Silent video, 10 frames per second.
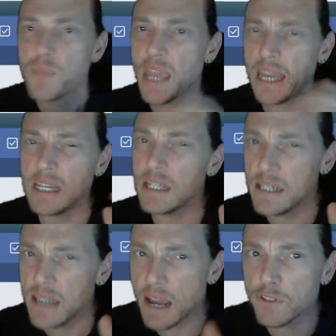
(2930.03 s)
And it
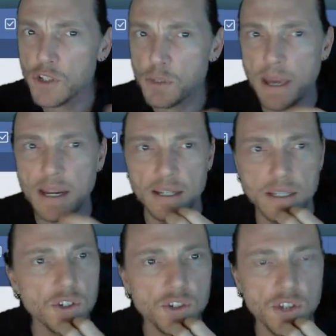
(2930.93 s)
never is a bad
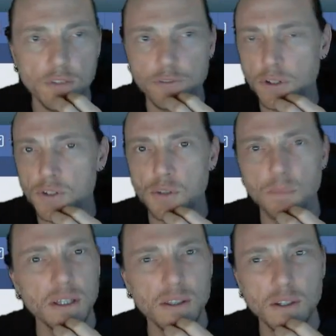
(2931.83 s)
idea to stay in front of
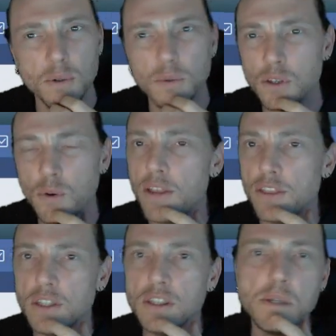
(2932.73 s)
somebody, though I
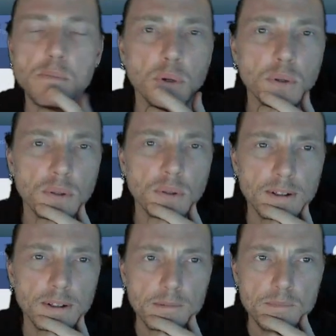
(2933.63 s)
think that people
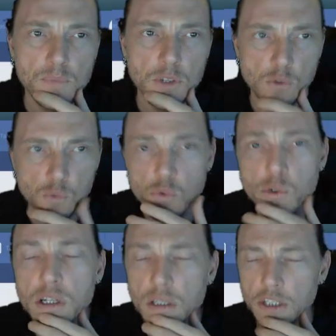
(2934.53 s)

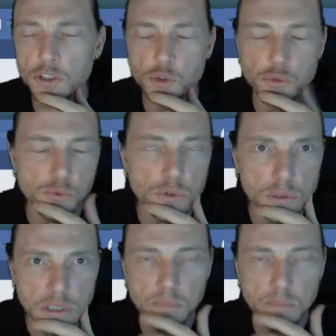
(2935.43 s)
really,
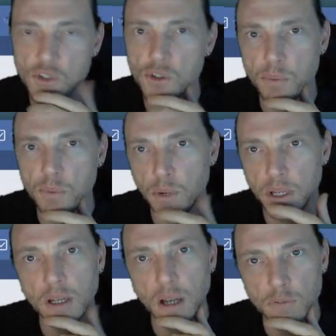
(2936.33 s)
truly miss the
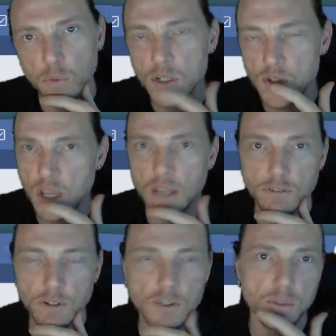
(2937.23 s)
point of what staying in
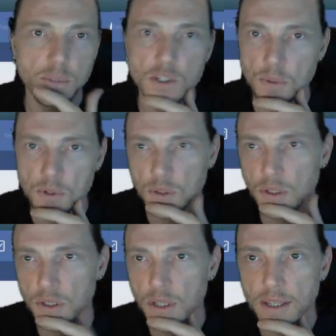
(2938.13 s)
front of somebody is supposed to
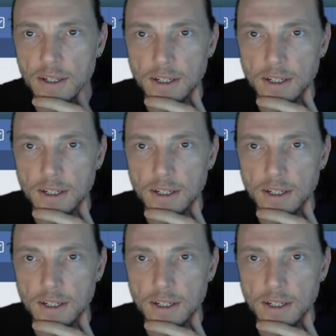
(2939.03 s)
look like.